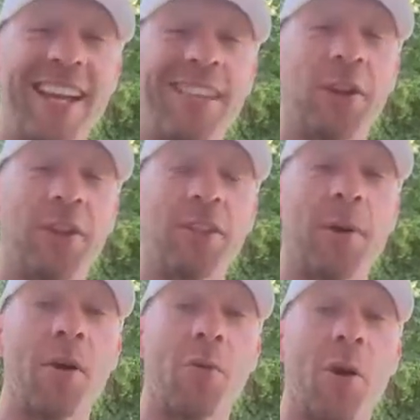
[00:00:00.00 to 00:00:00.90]
Let's go get some
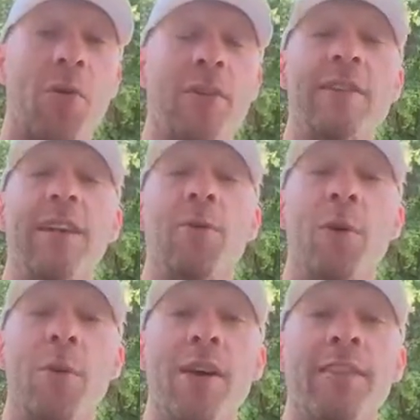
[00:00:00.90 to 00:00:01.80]
health wealth. Let's take the
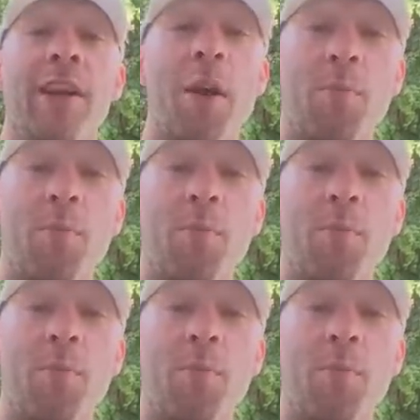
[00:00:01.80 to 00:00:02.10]
world with us.